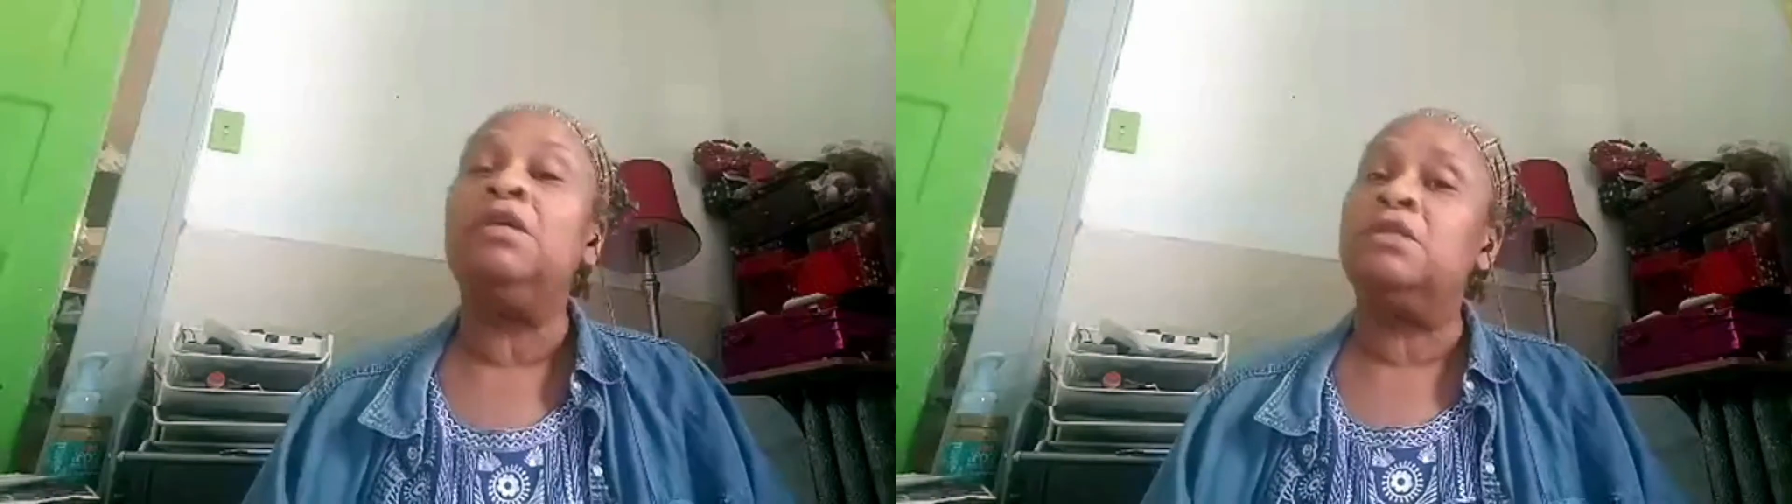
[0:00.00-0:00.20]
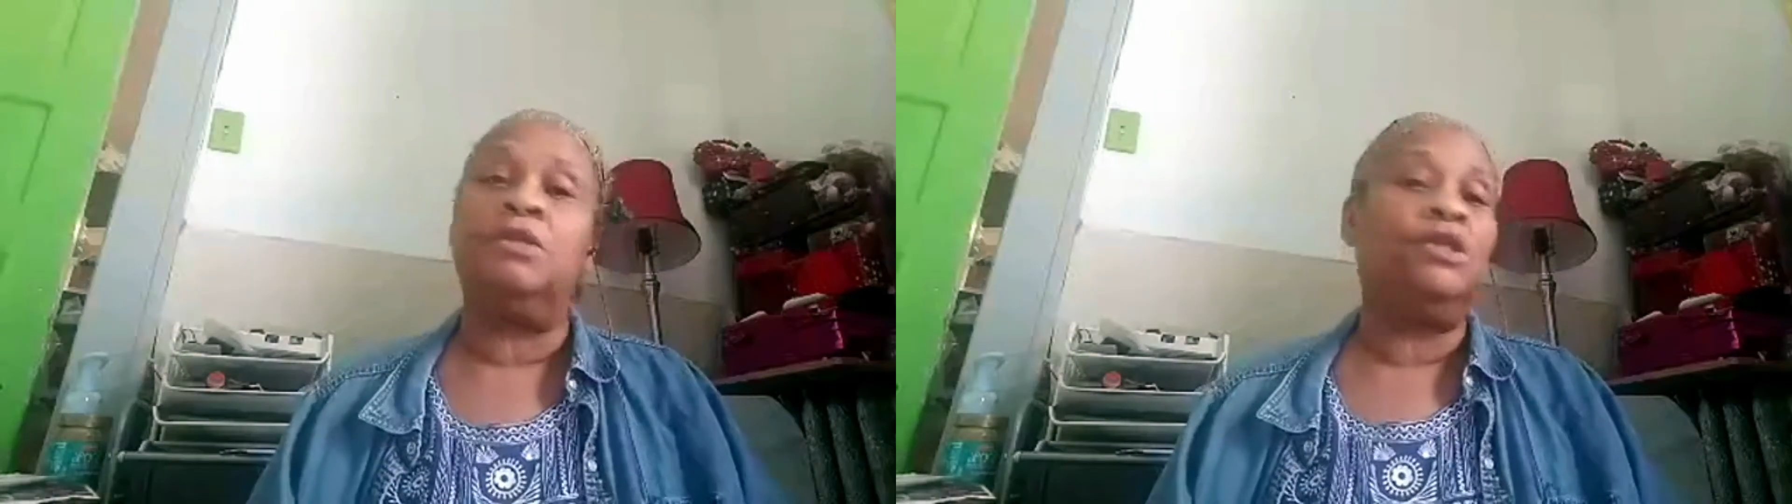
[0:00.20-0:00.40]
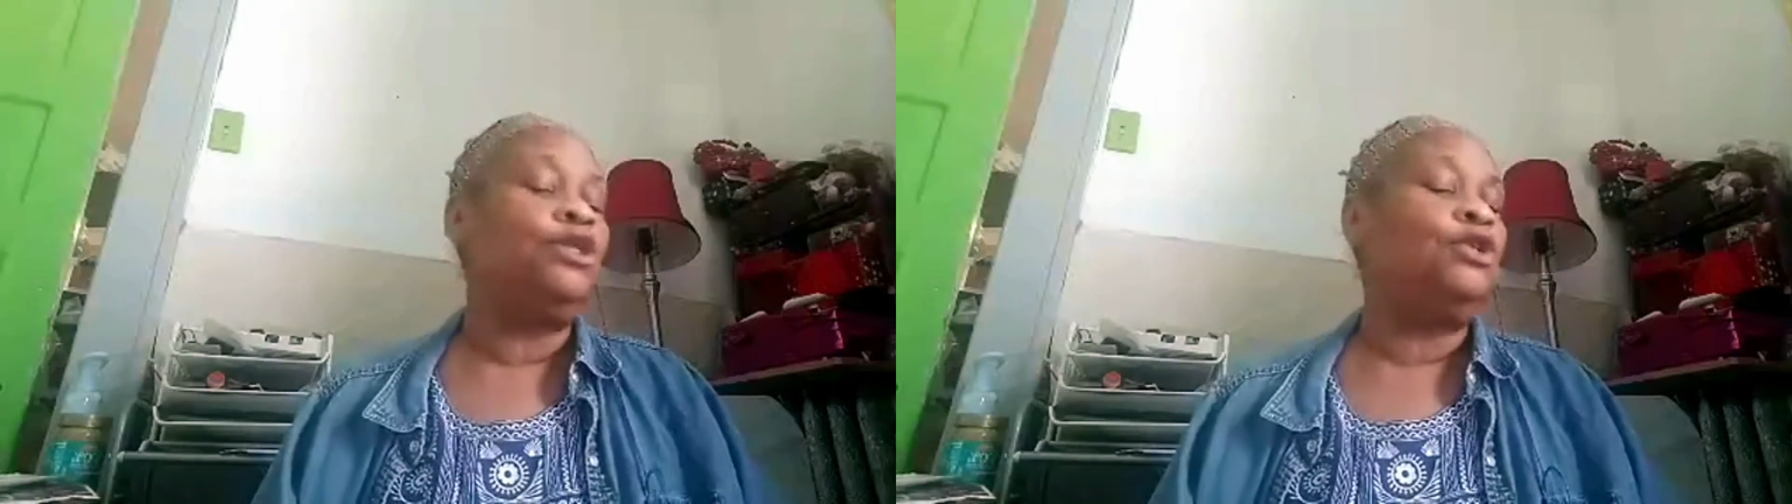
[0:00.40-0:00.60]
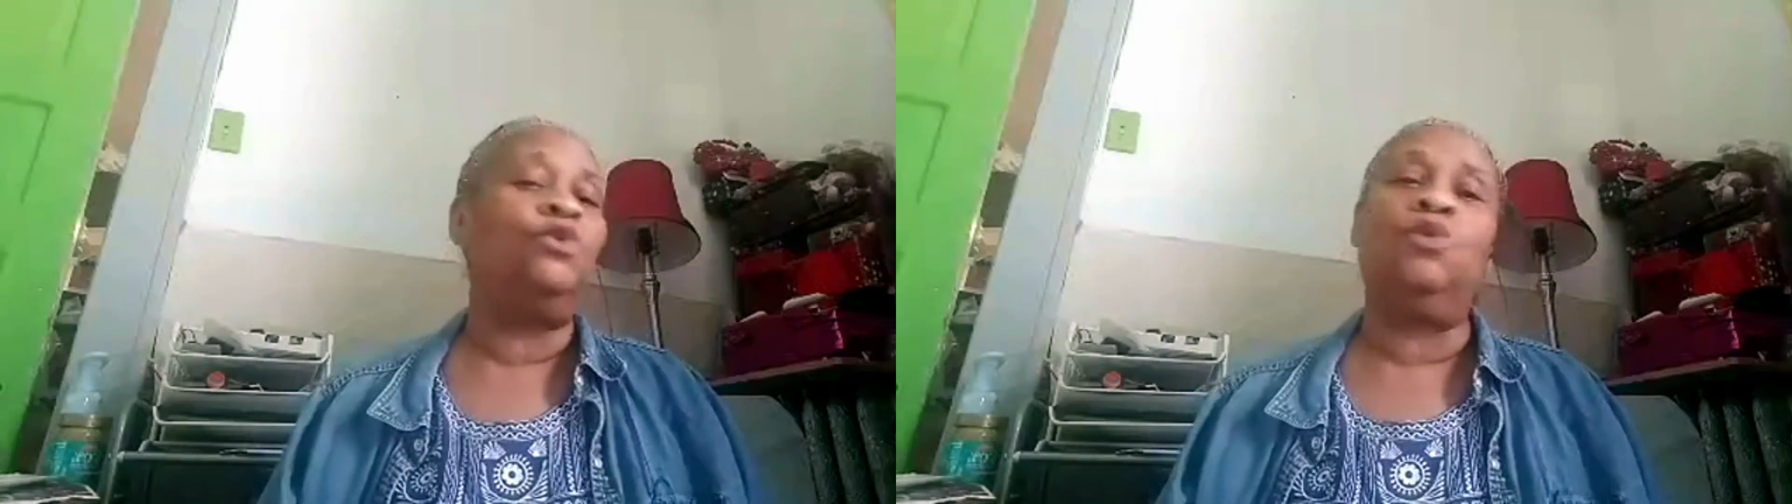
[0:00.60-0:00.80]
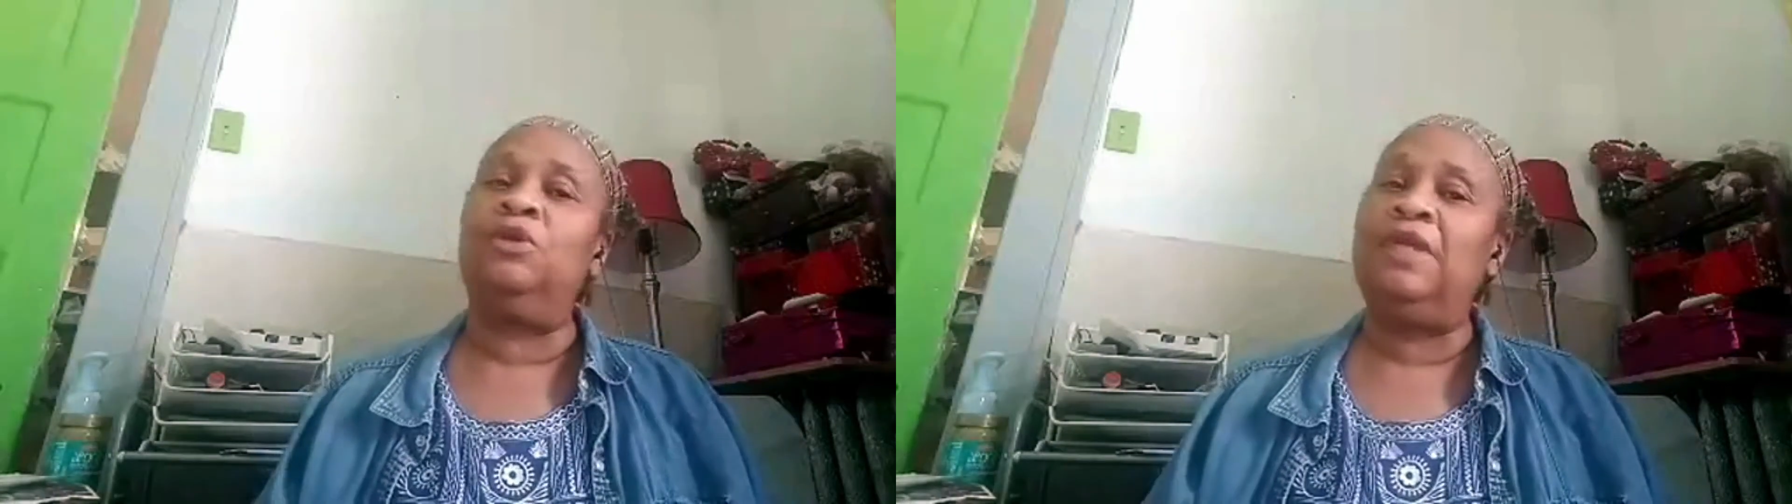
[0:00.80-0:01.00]
so that you
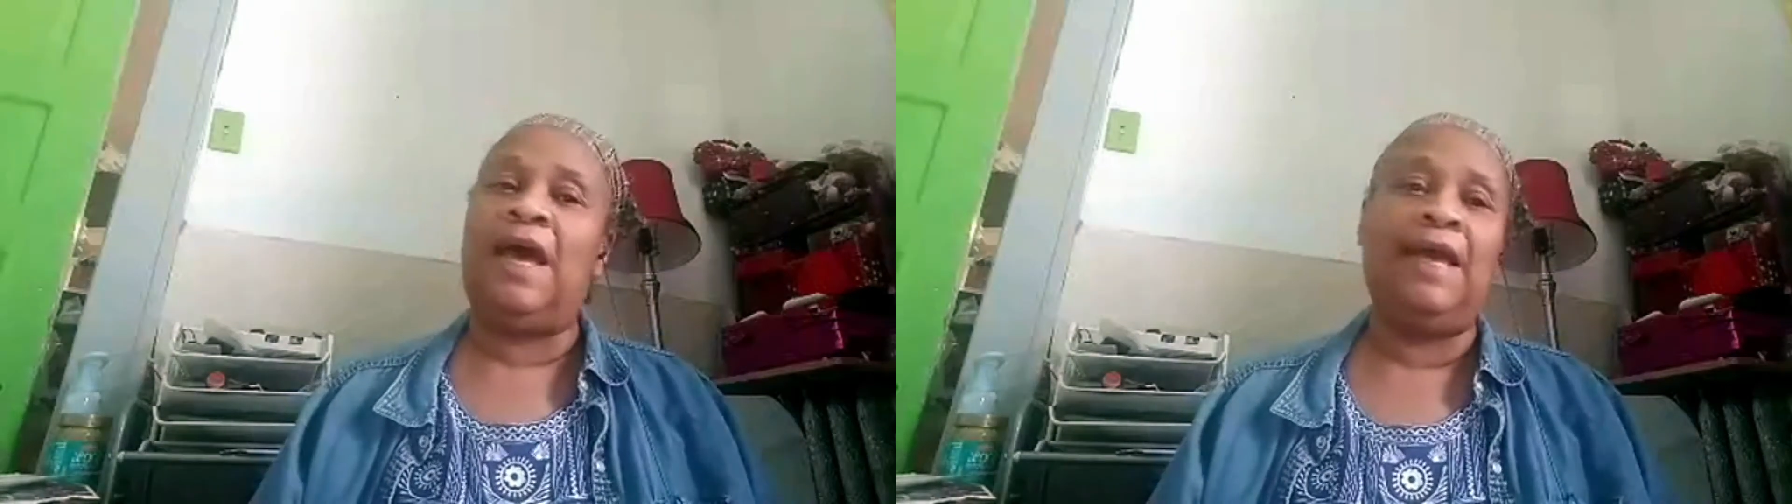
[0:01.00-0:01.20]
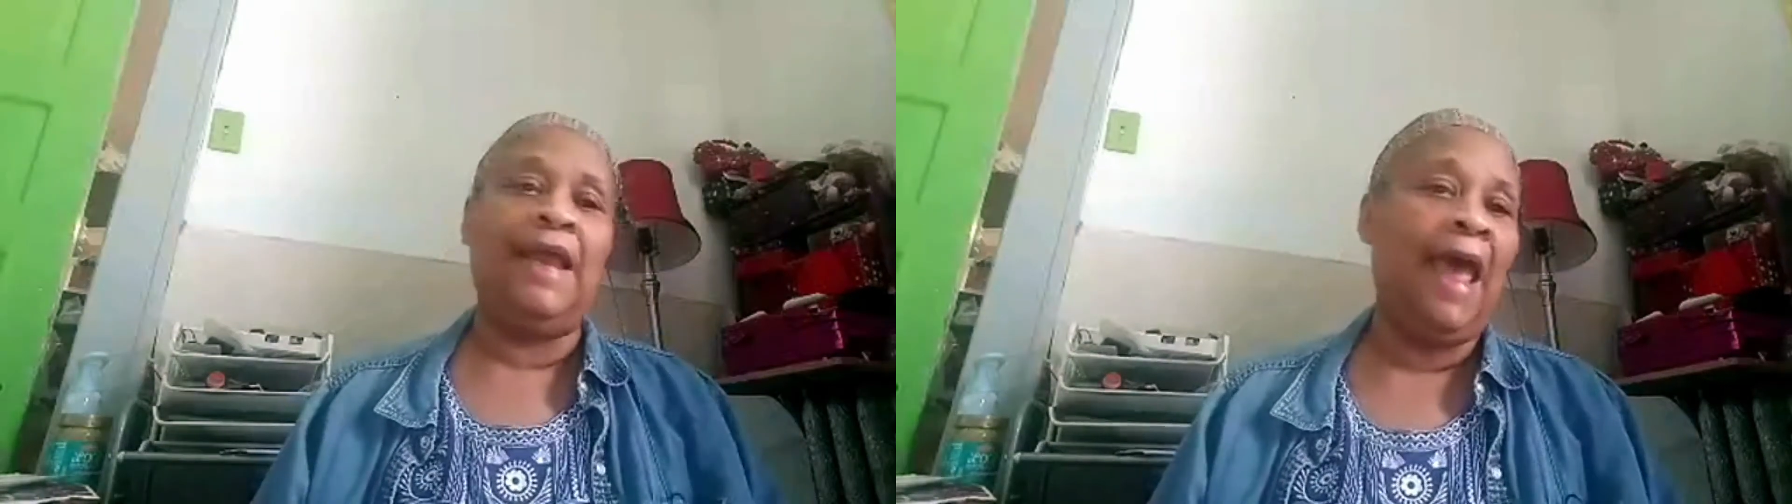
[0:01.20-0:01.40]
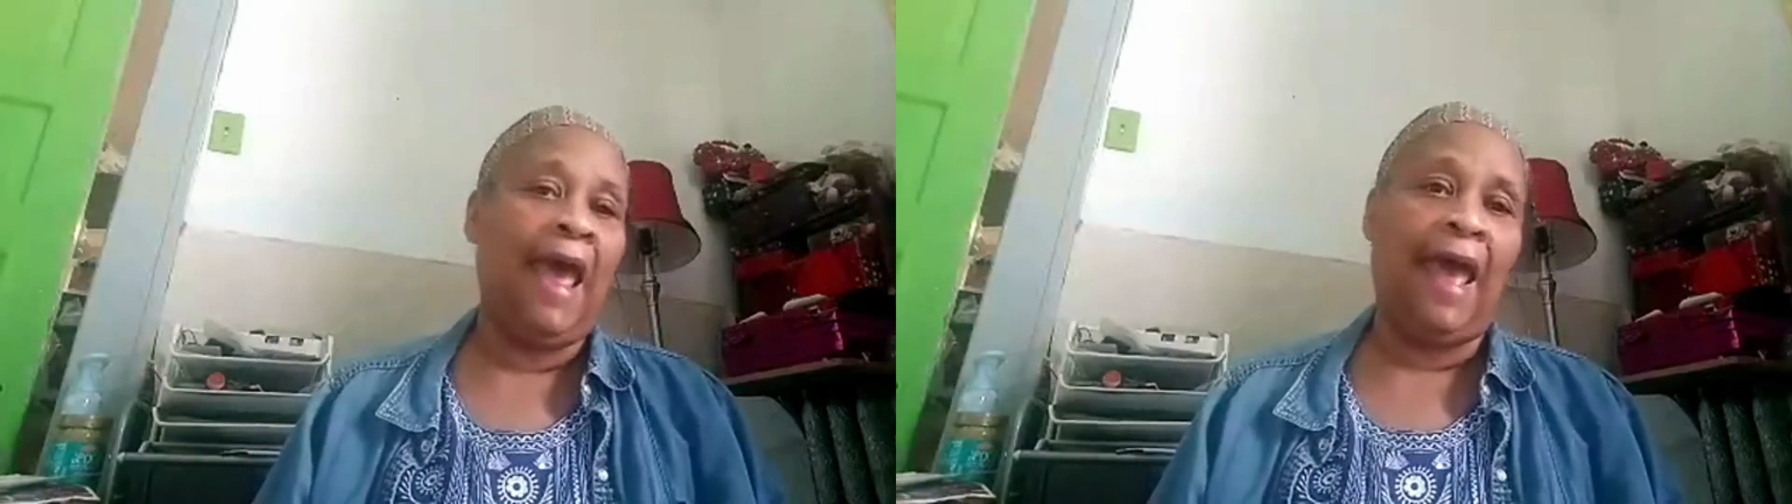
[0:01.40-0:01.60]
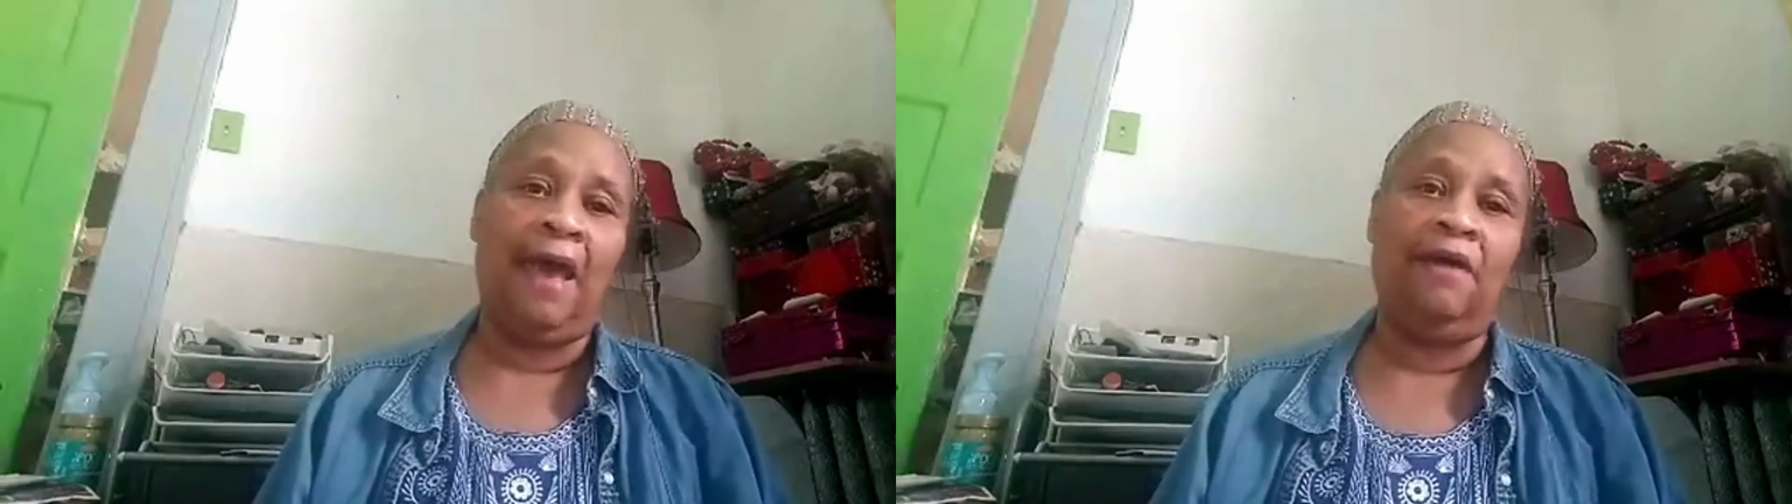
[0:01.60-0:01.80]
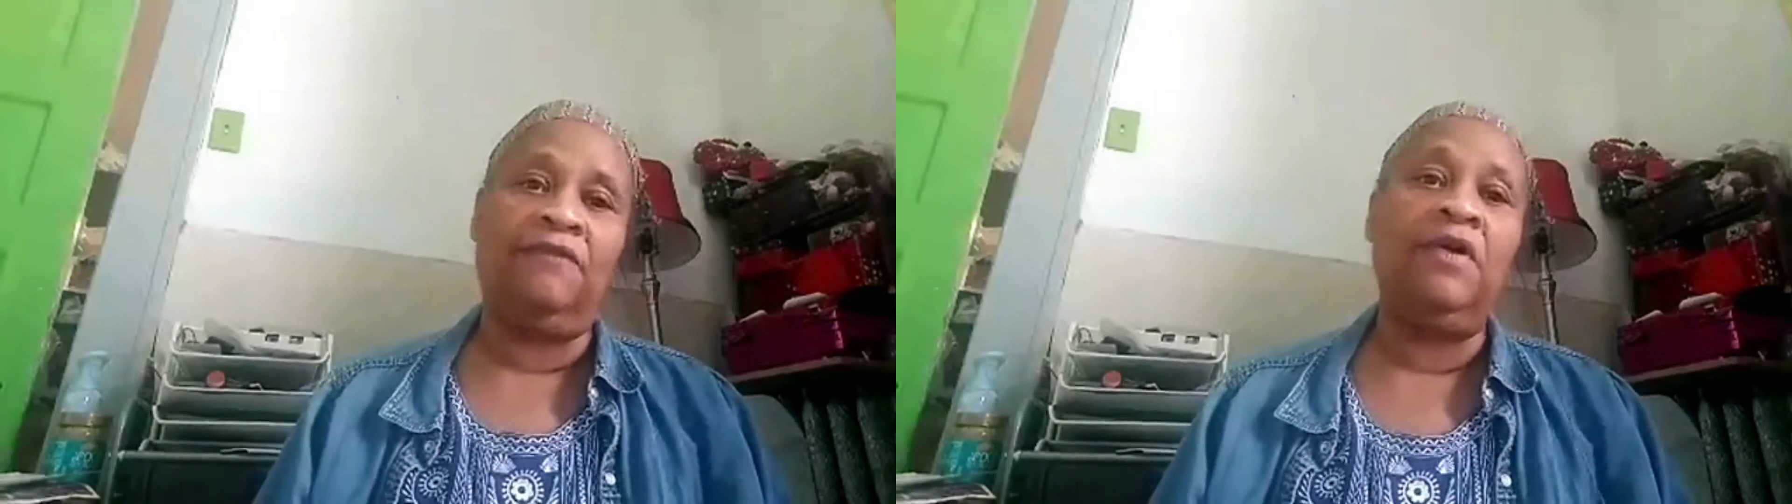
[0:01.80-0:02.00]
will not
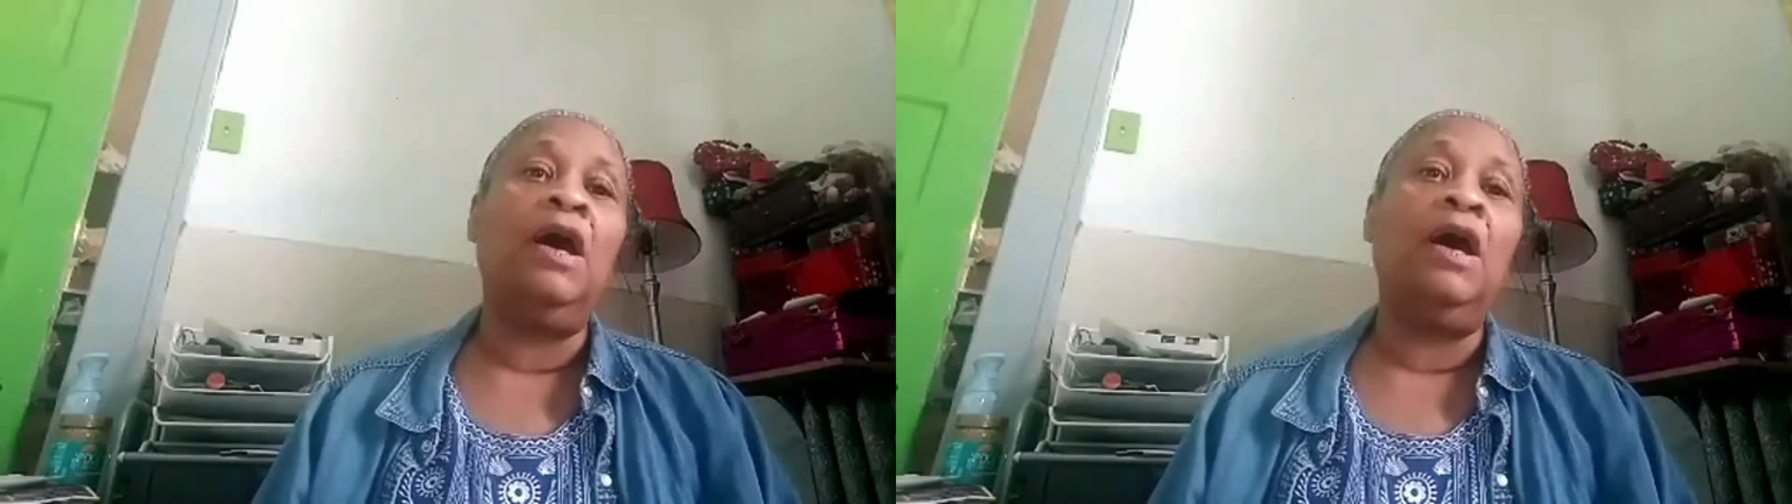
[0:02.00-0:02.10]
have